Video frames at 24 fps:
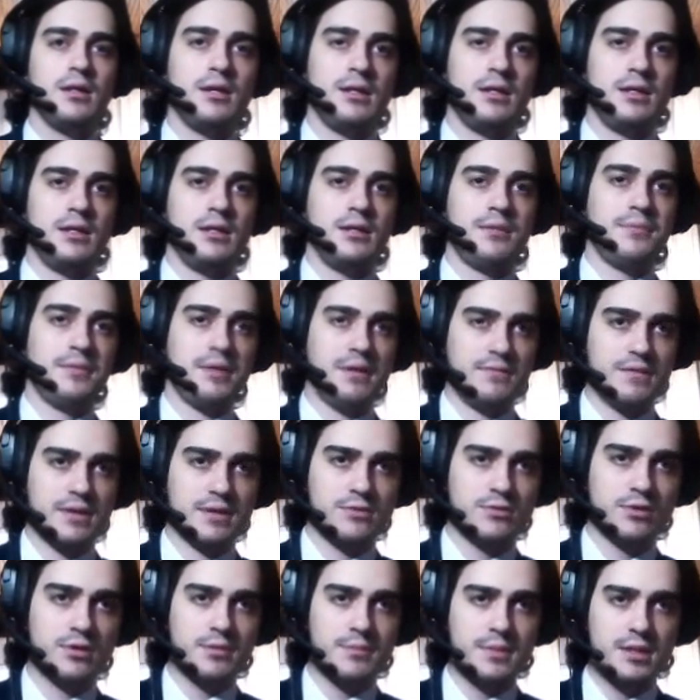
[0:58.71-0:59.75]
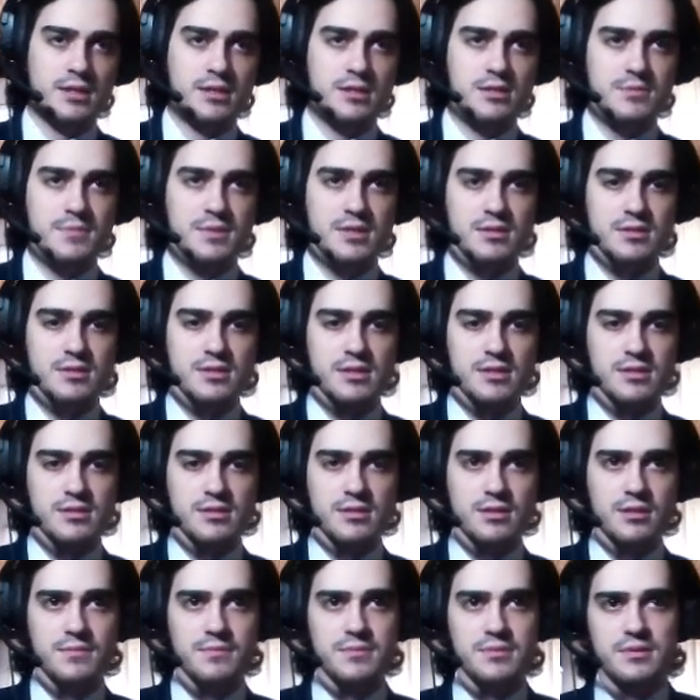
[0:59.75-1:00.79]
inventory management
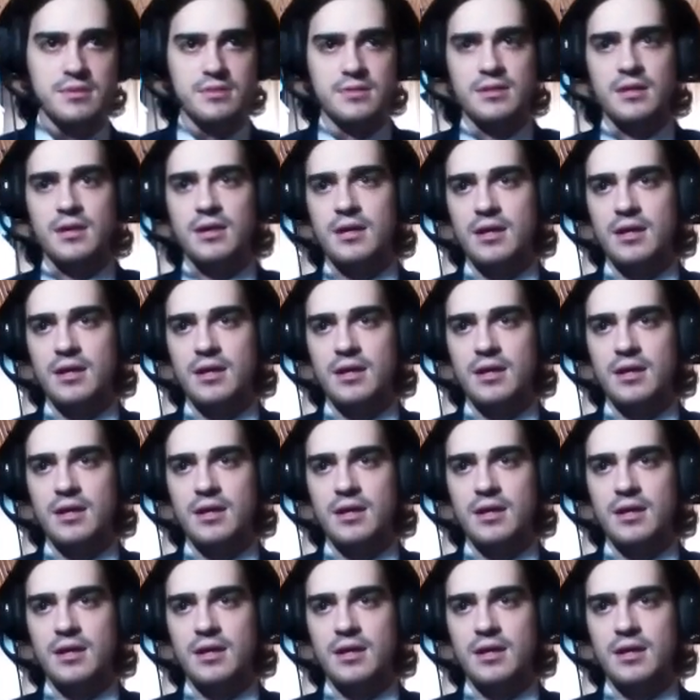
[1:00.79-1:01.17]
systems,